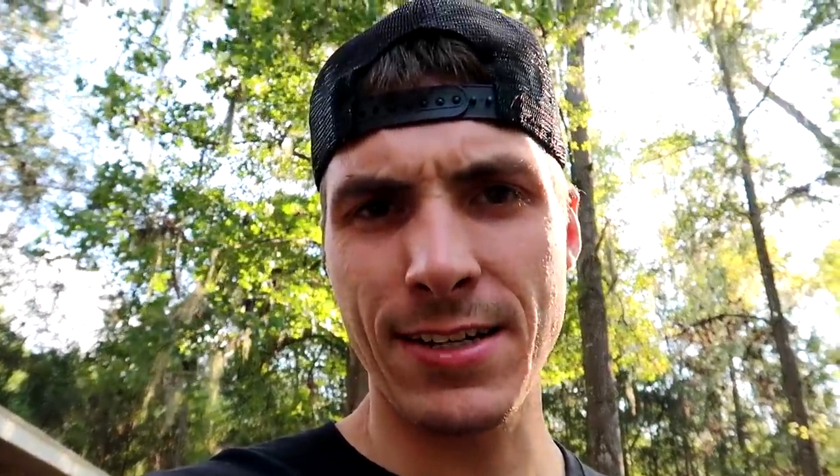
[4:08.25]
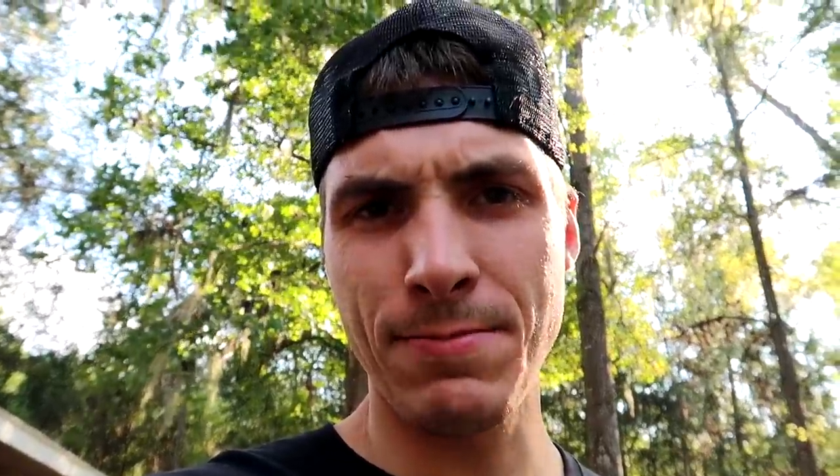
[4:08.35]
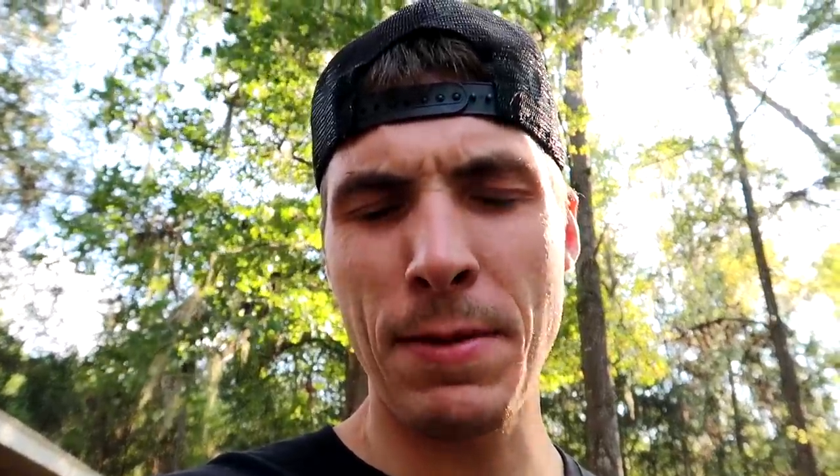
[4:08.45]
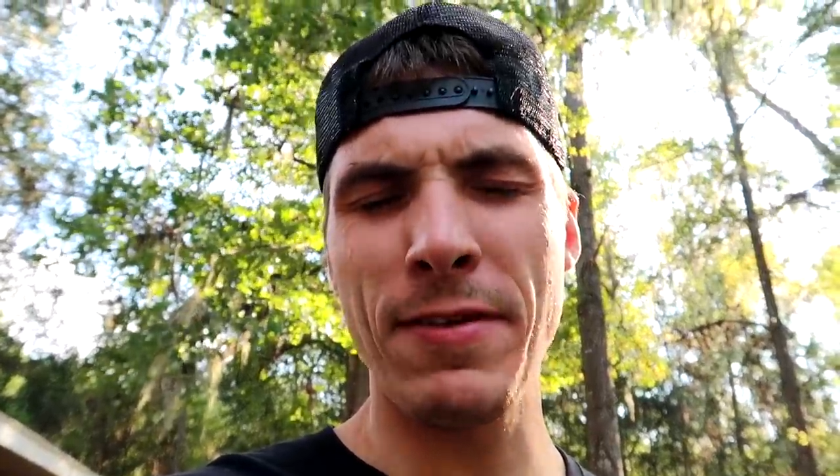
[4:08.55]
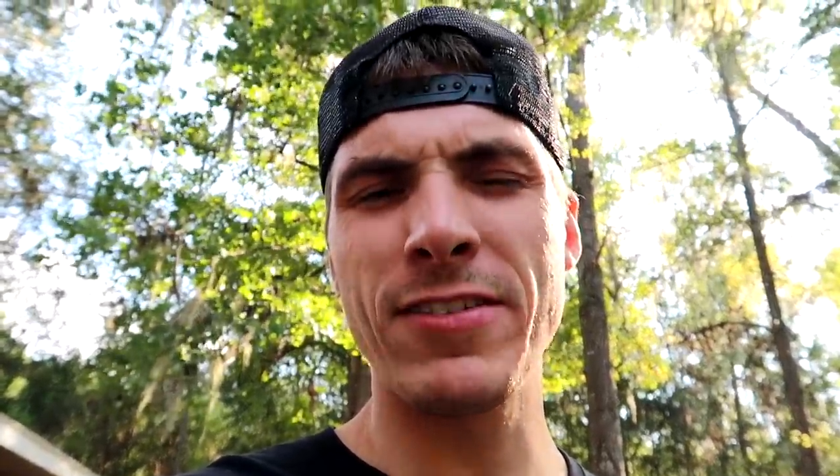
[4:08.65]

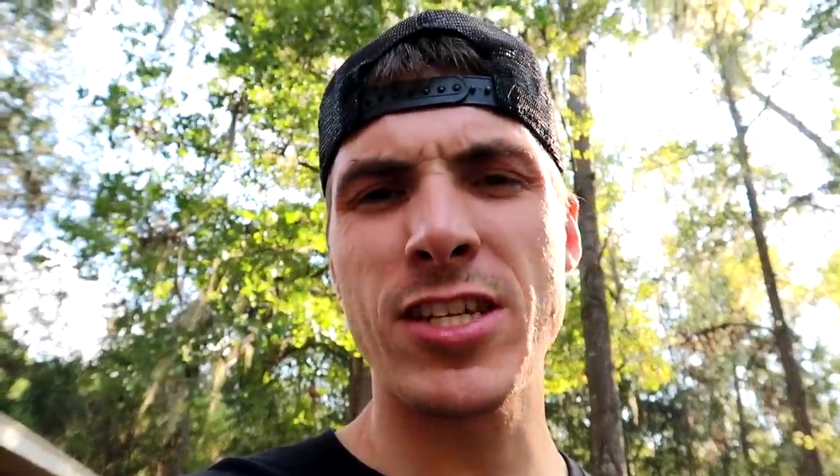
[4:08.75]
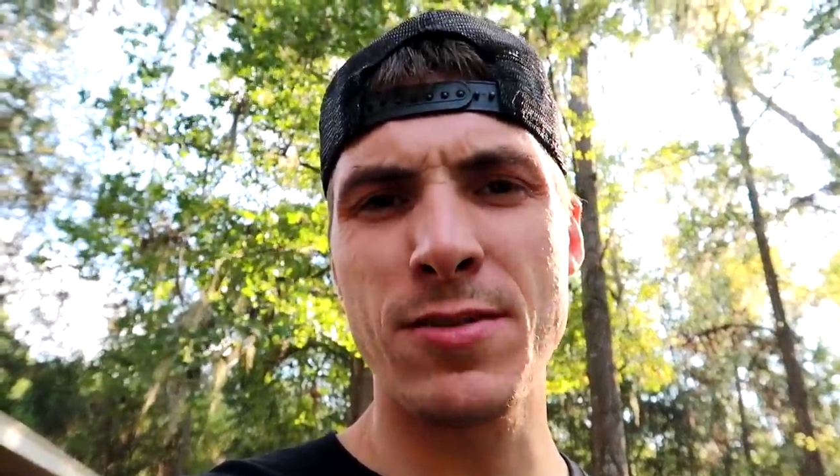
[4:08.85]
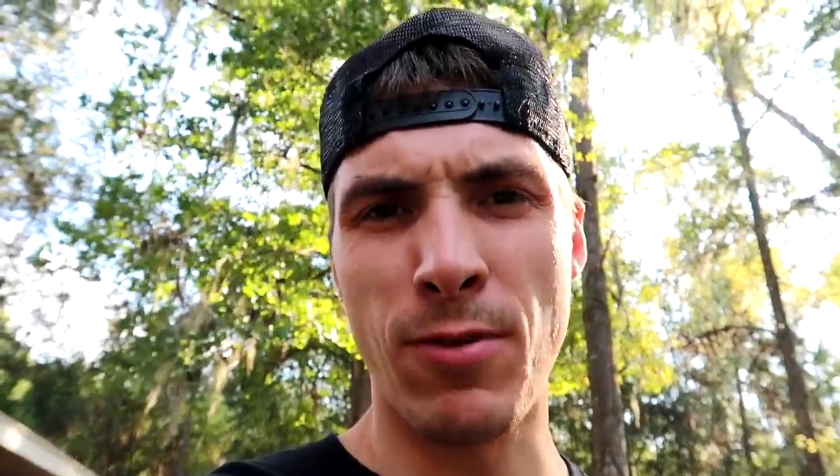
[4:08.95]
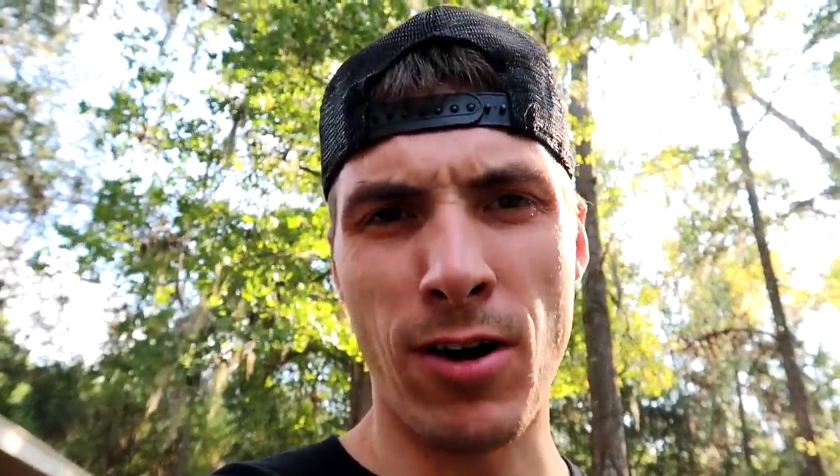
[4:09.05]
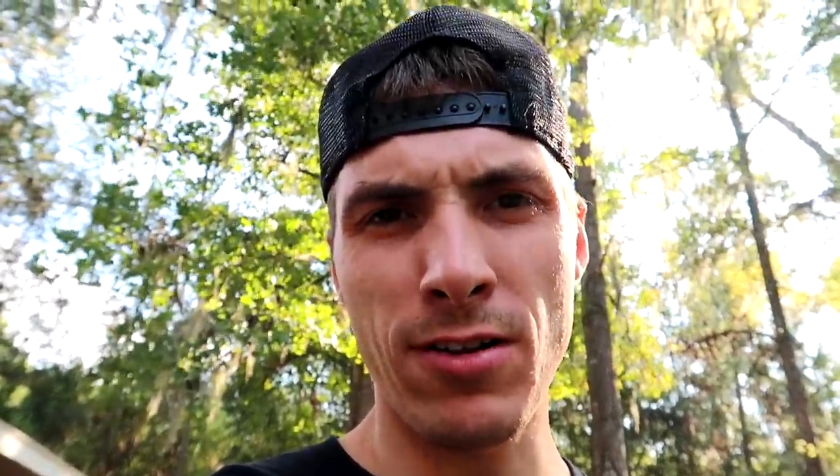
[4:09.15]
maybe even
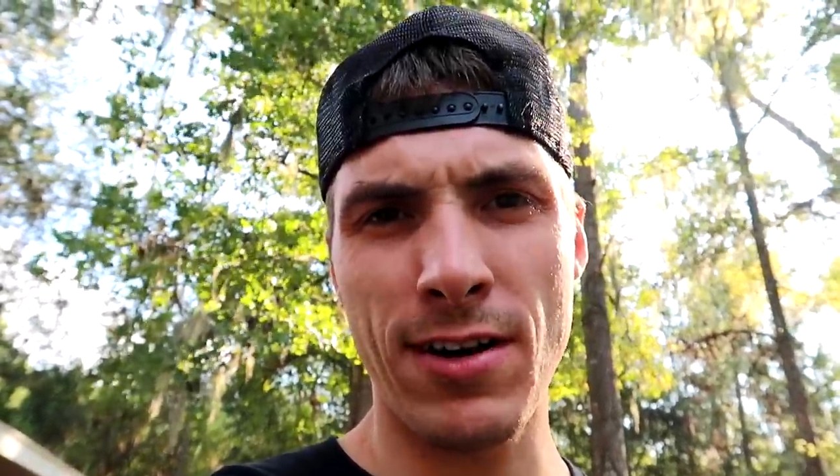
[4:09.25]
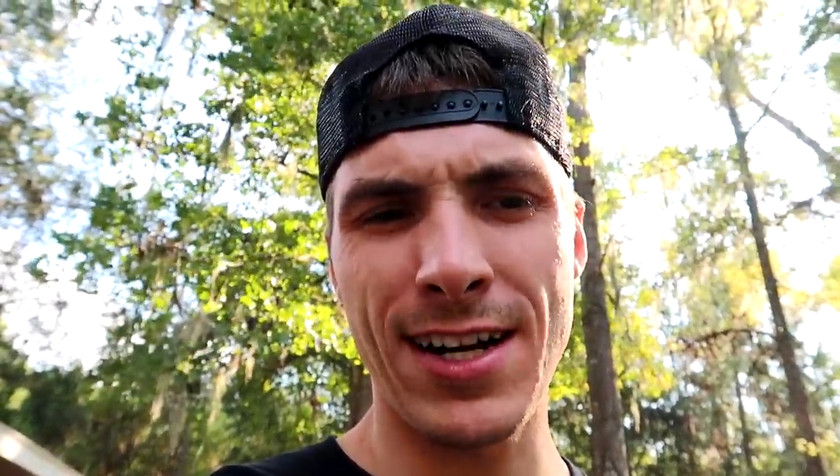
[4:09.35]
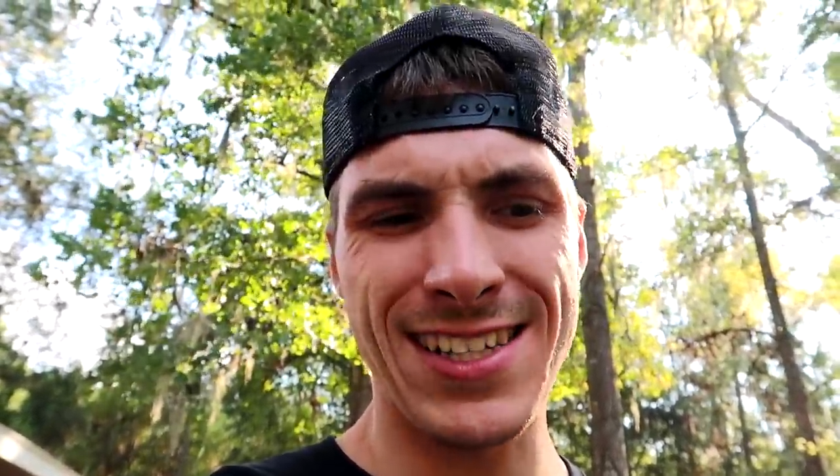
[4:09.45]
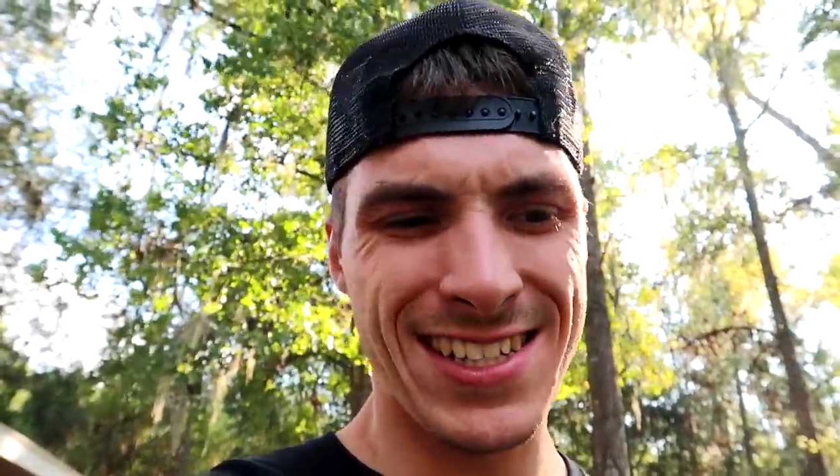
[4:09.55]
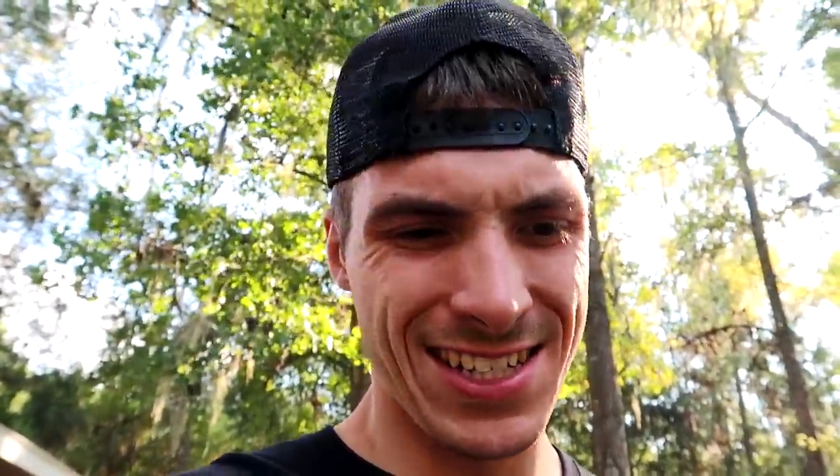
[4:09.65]
smaller,
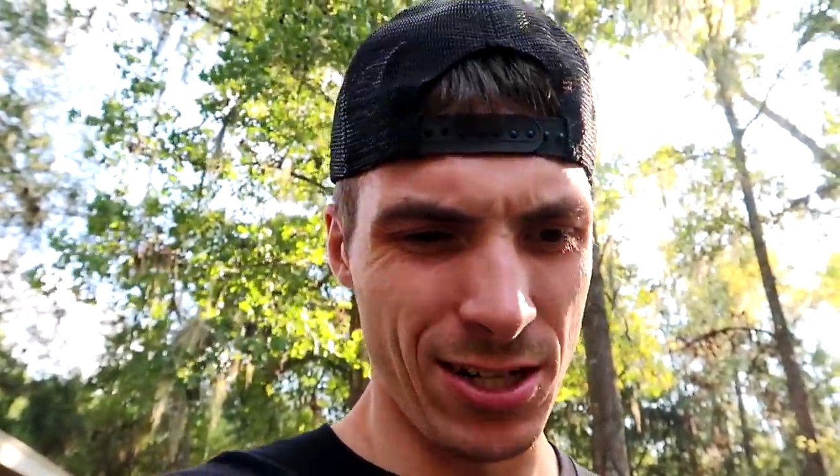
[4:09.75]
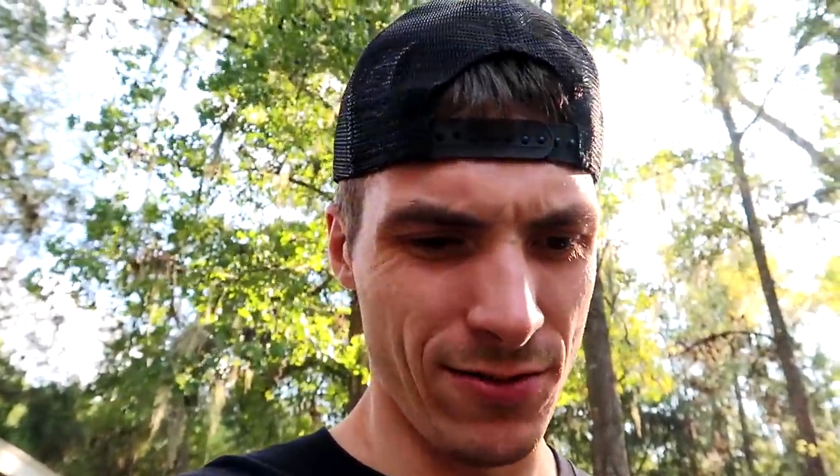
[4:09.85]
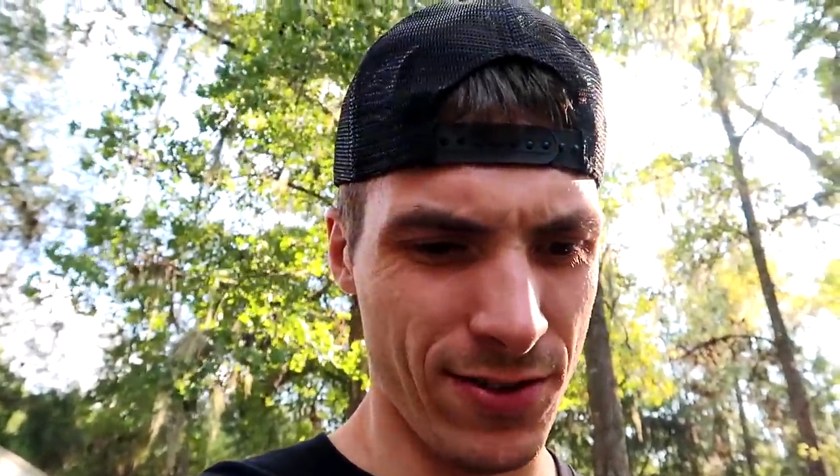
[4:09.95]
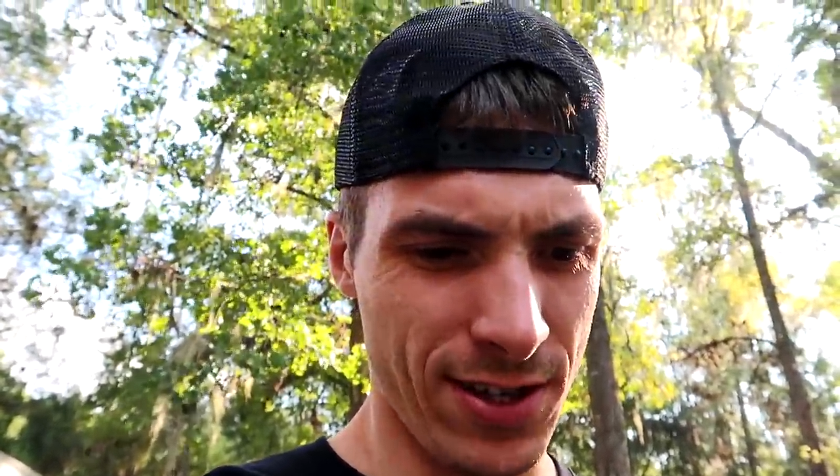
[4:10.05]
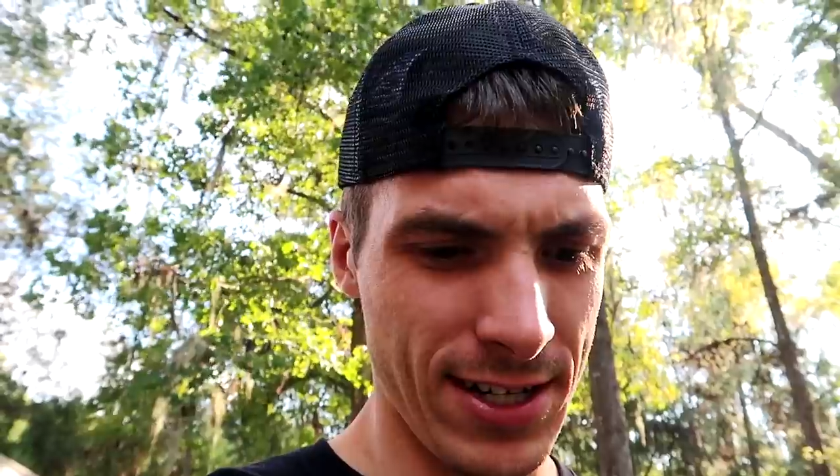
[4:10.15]
and it's silver